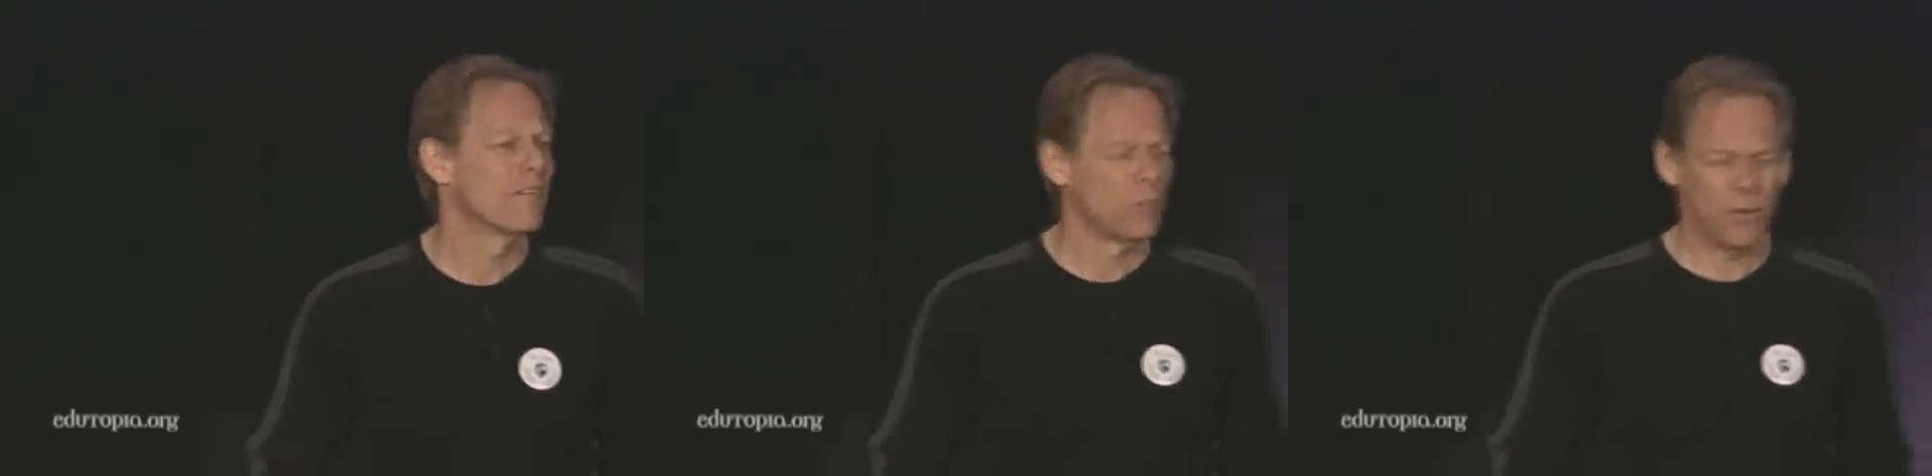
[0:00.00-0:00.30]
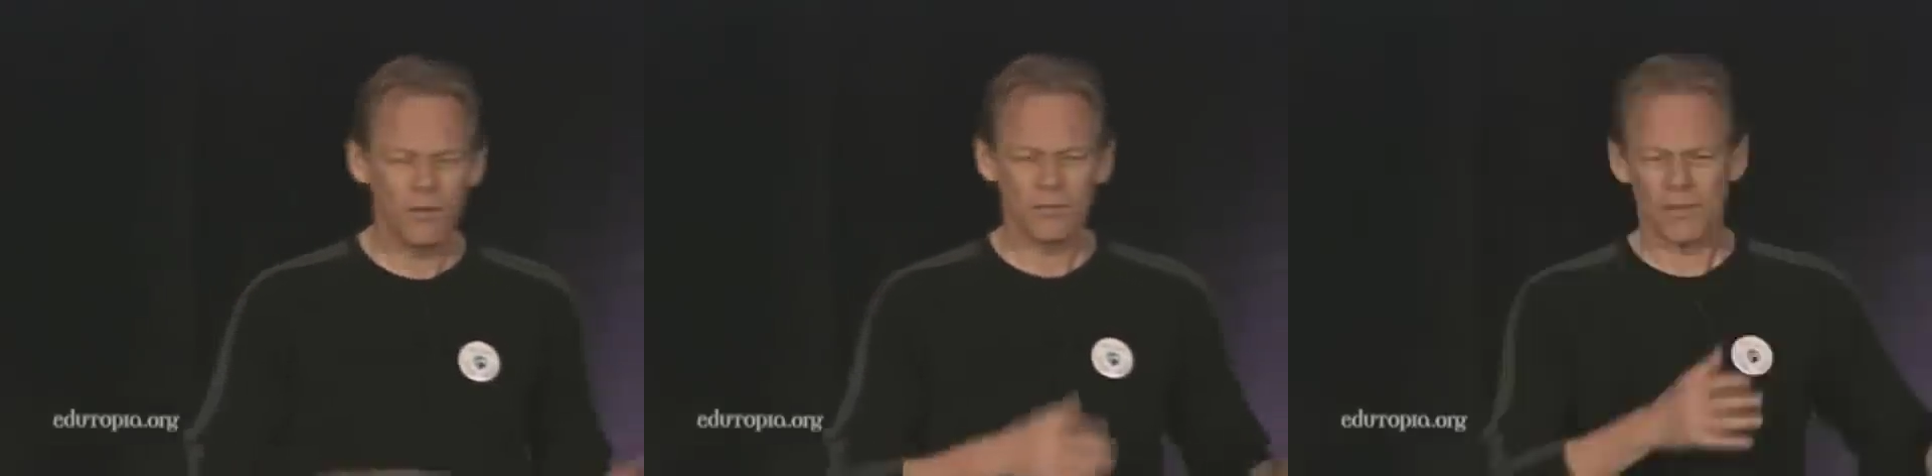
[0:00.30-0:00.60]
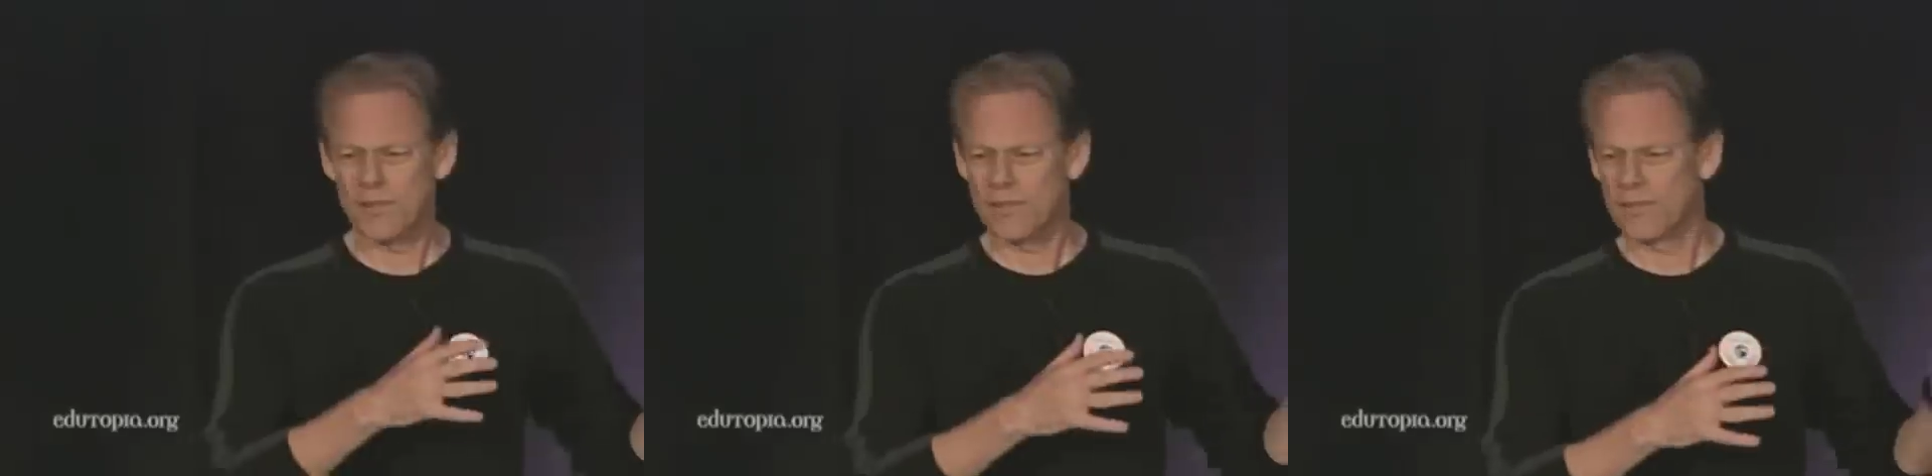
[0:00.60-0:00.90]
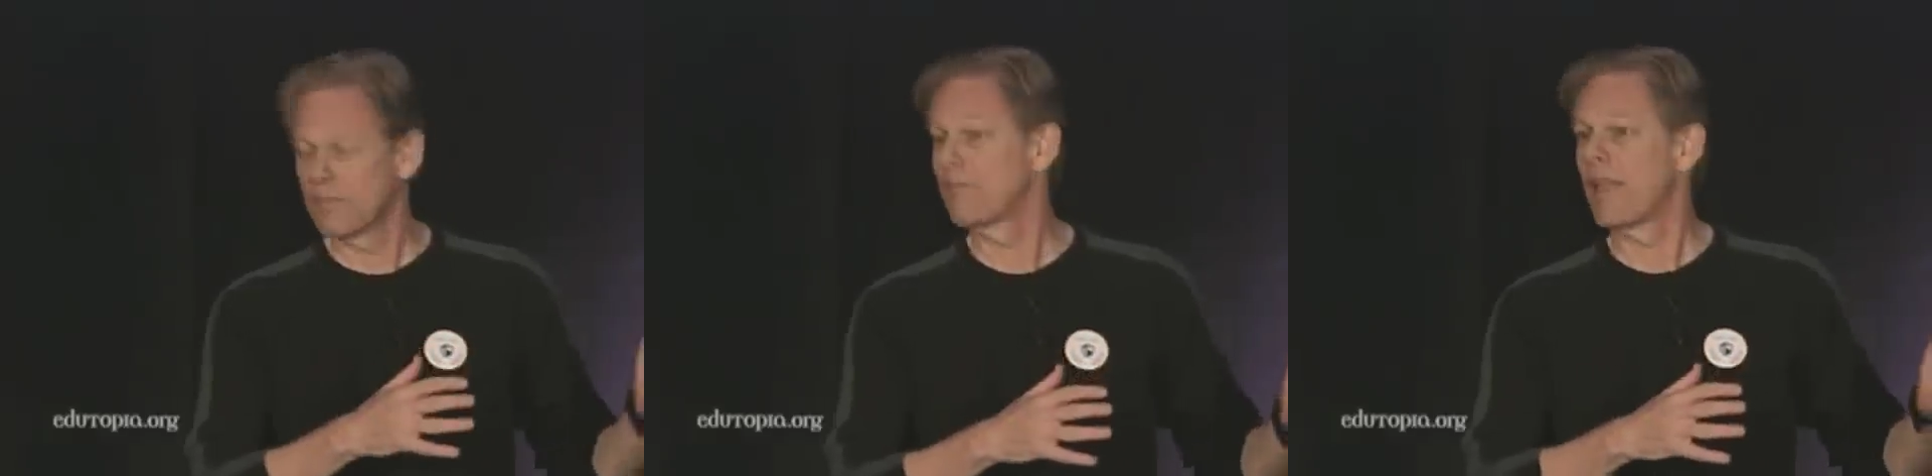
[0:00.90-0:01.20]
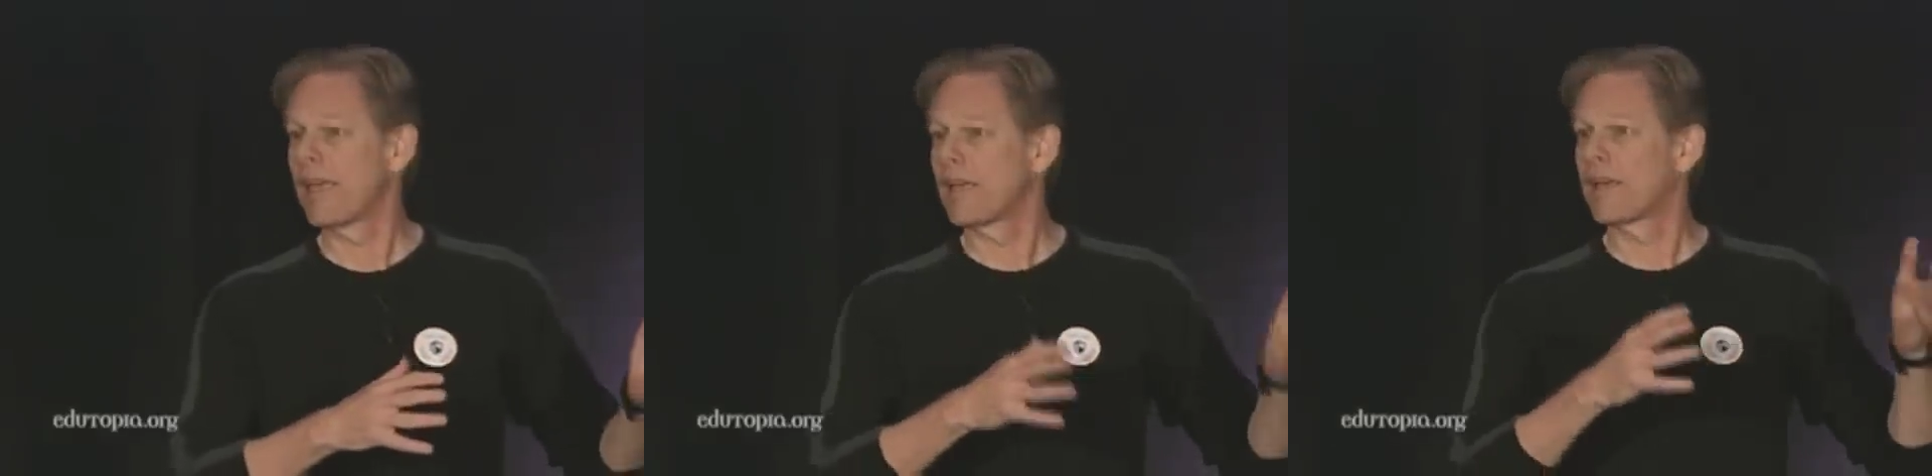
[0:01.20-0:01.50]
Well, it's
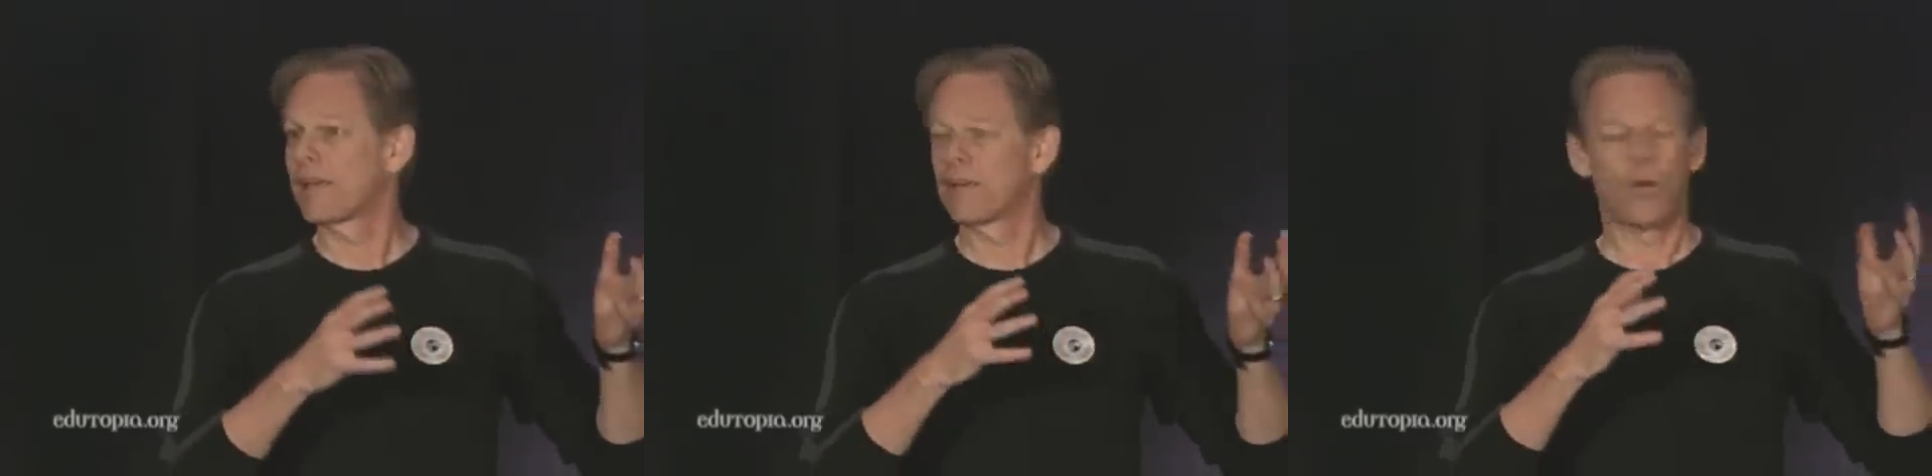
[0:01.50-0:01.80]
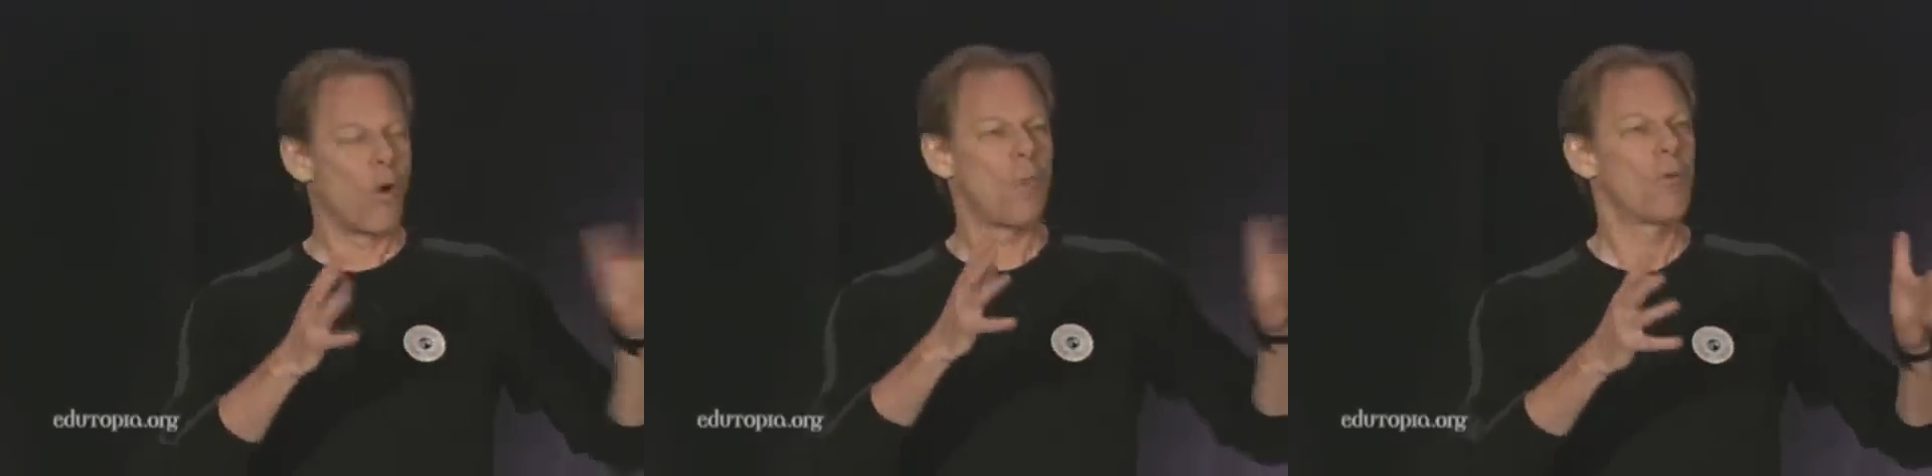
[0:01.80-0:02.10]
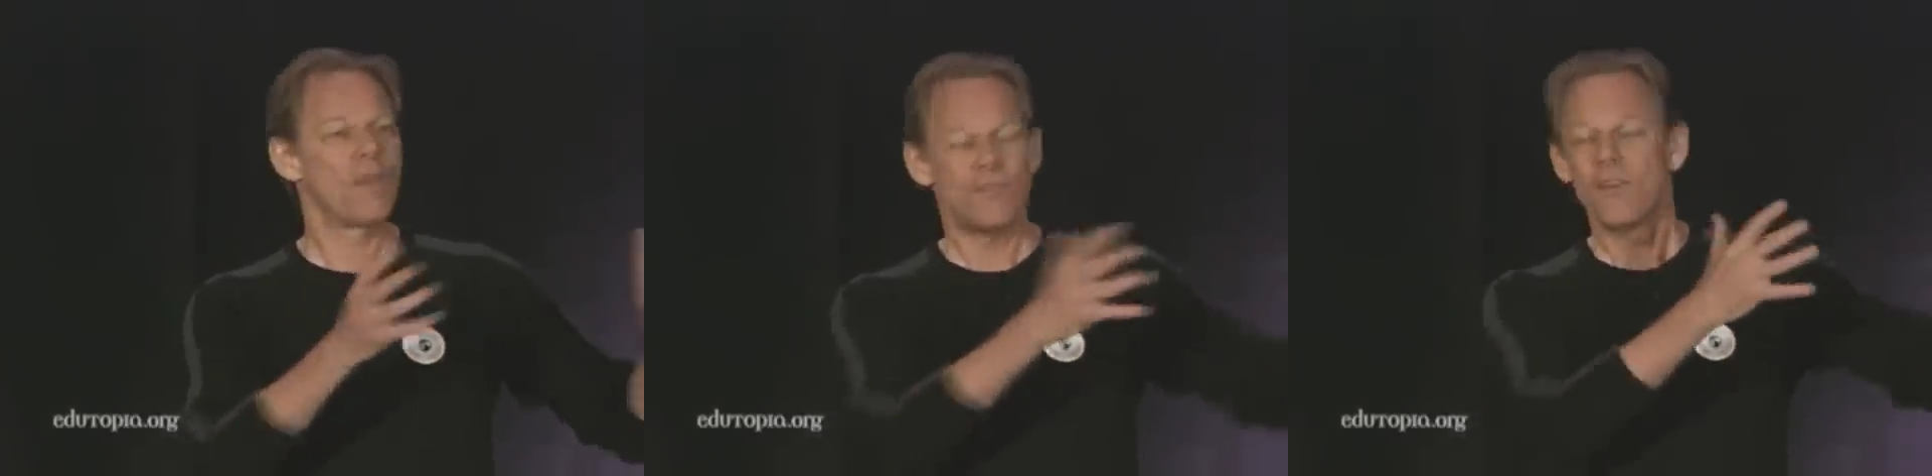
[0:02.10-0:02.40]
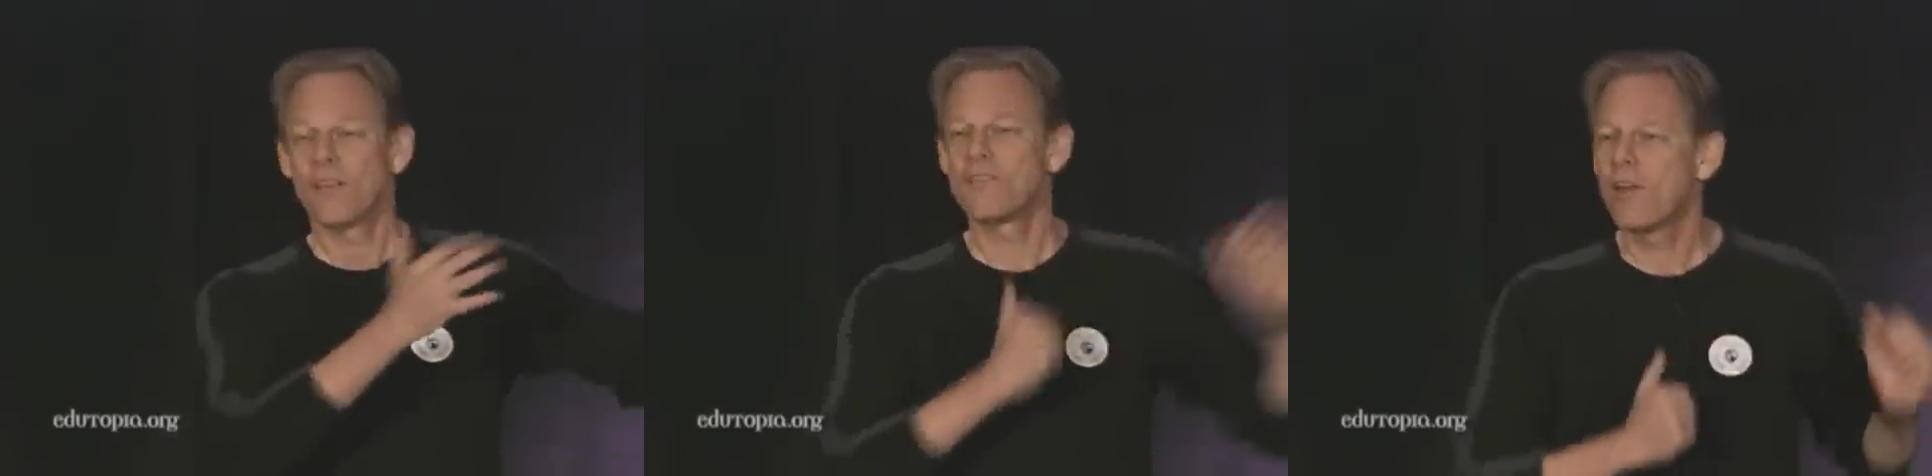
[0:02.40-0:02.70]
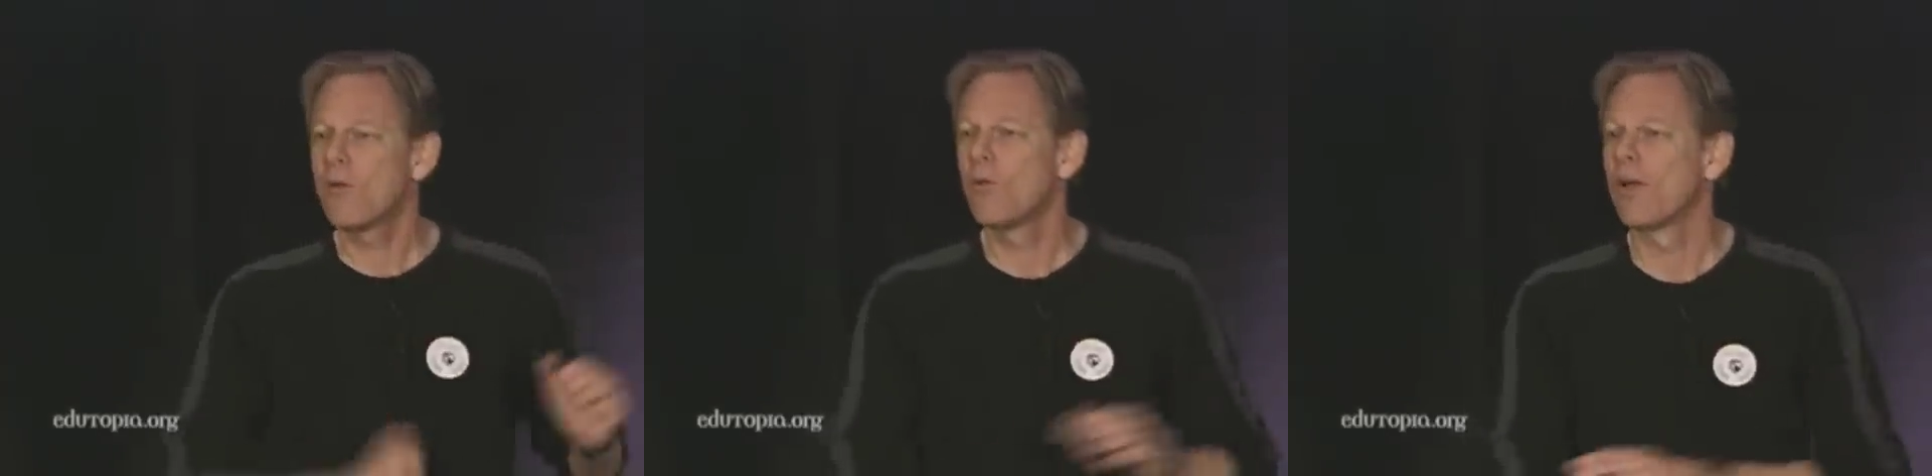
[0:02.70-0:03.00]
like cooperation on
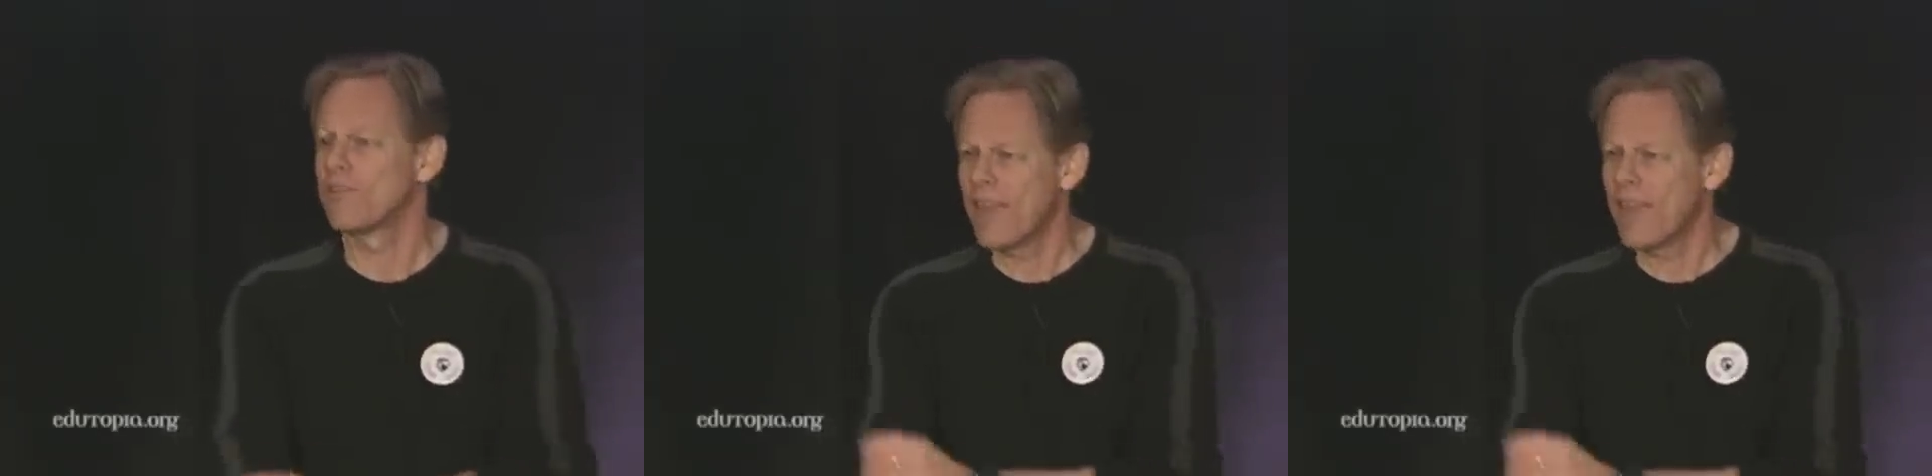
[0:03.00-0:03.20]
steroids.